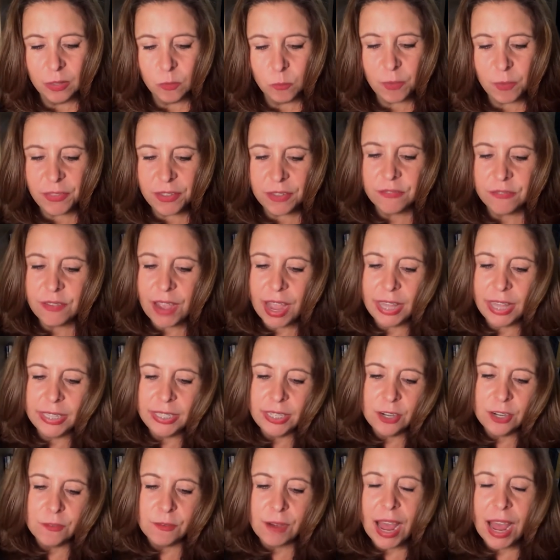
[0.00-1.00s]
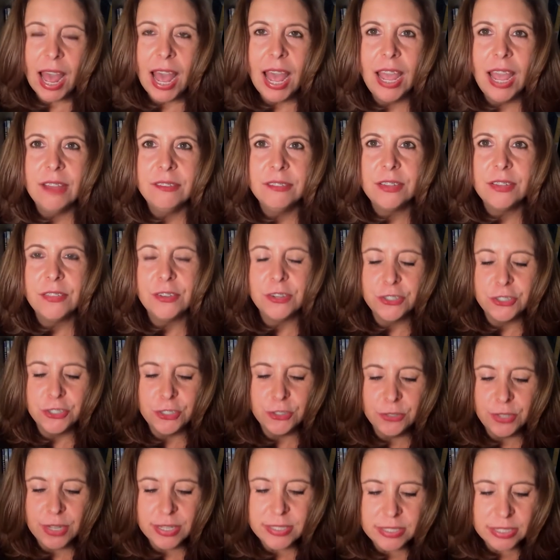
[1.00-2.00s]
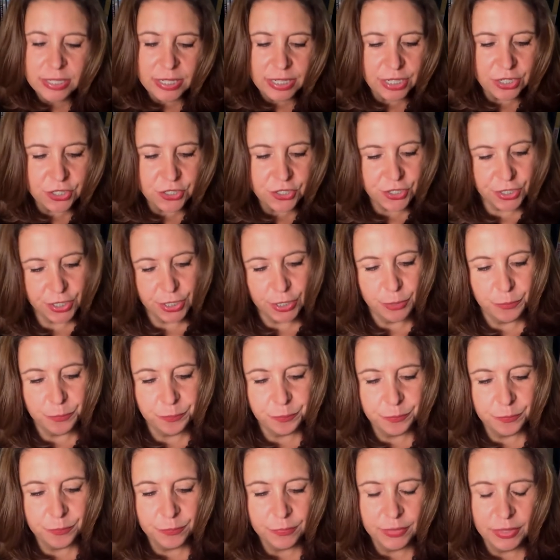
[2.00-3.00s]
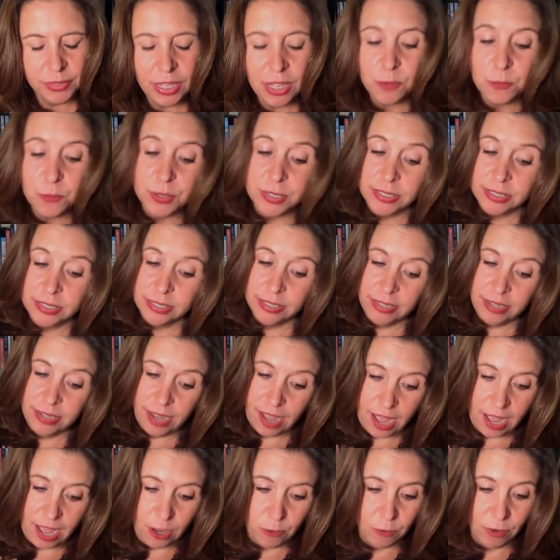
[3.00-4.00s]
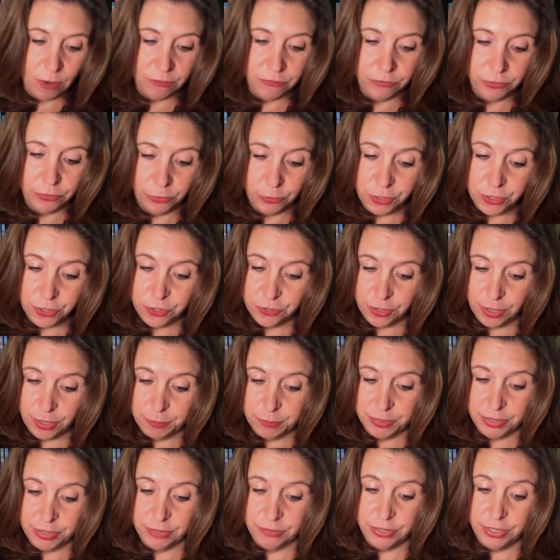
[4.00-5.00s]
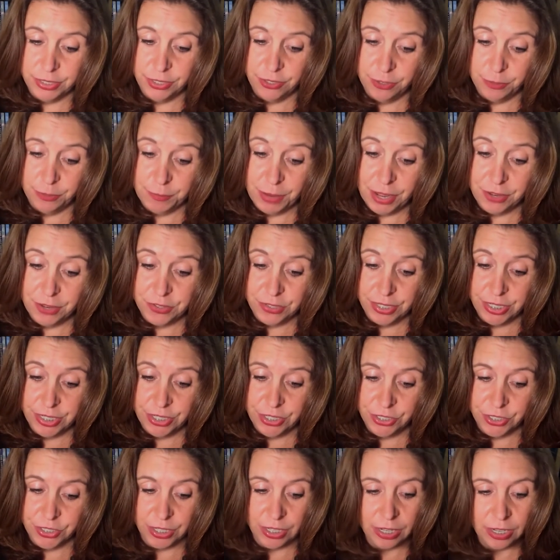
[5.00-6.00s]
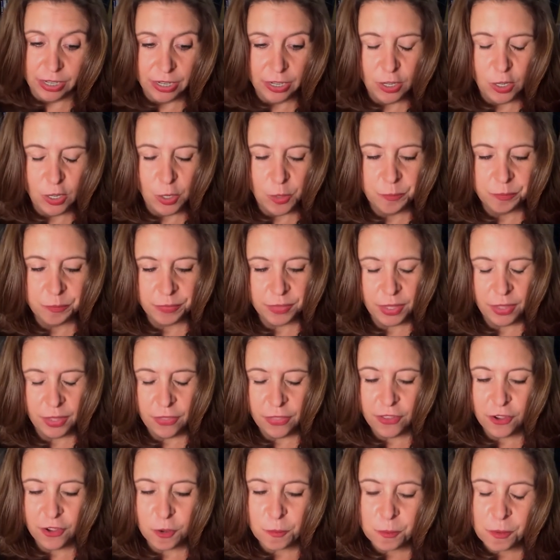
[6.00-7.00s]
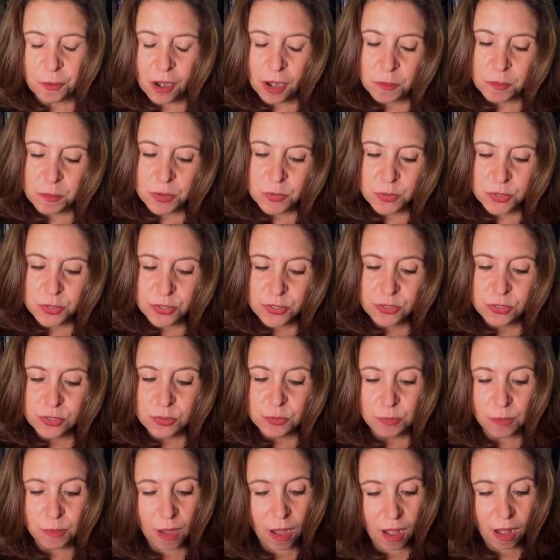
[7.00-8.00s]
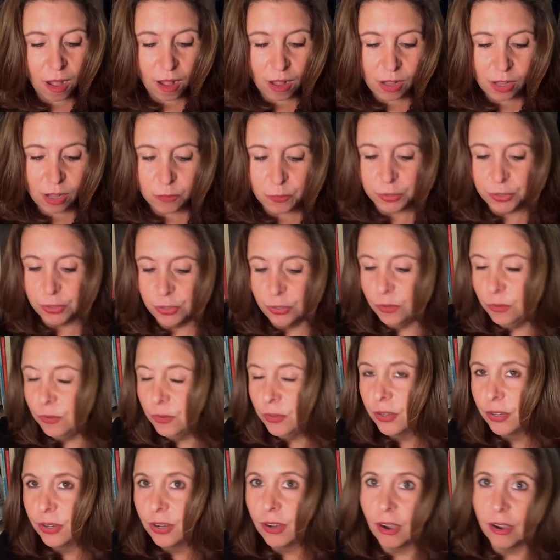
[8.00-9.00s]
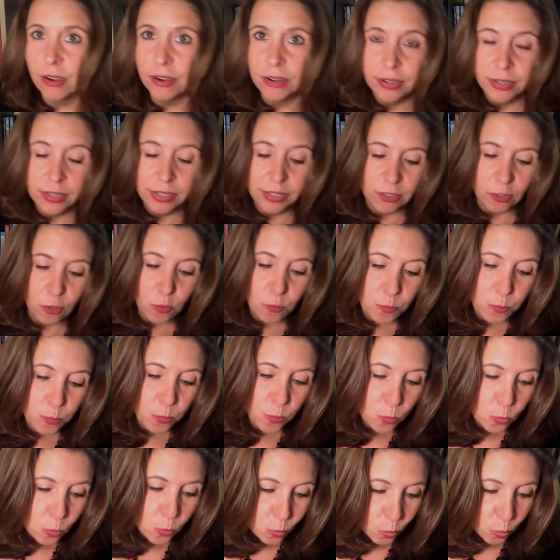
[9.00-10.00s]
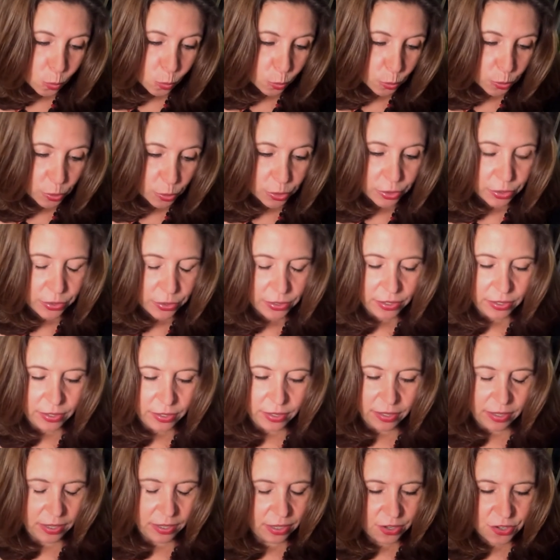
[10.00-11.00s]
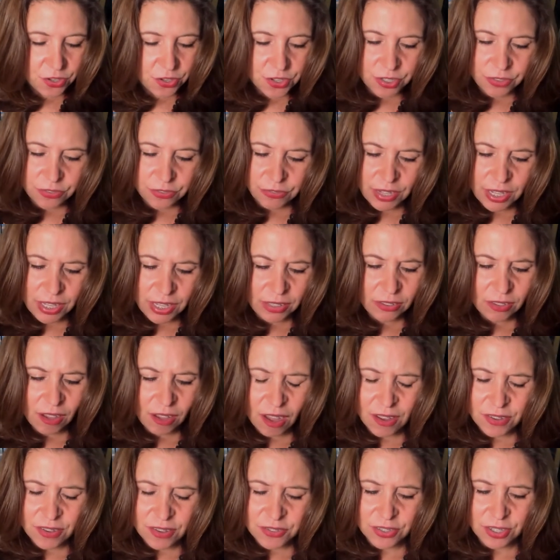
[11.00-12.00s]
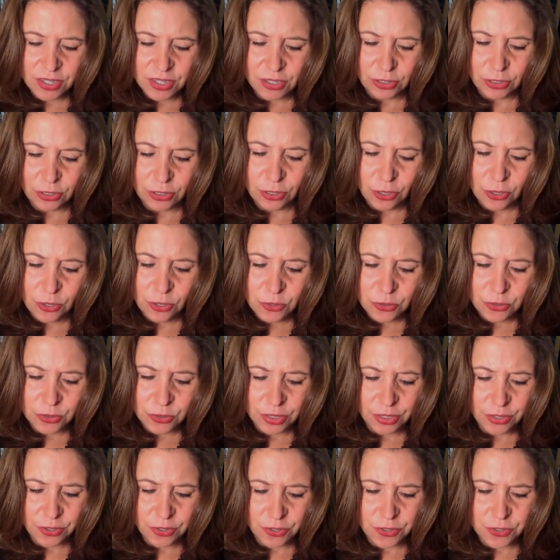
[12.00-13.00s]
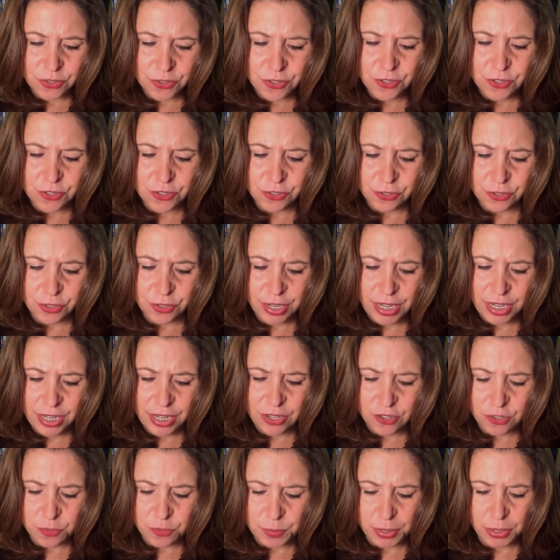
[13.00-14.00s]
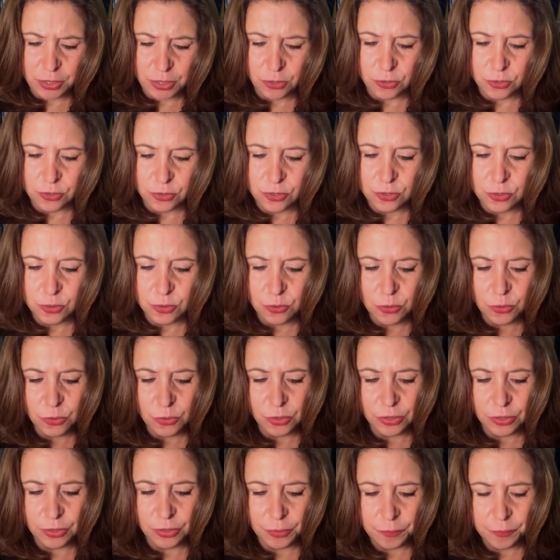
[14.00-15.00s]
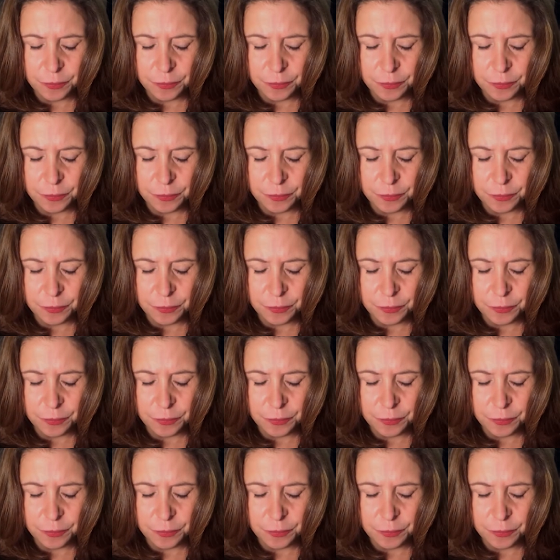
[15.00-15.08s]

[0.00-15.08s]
When they finally arrived at their due destination, it was not what Flora dreamt of in her imagination. Their apartment was small, with no garden, no pool. She felt lost and alone in her strange big new school.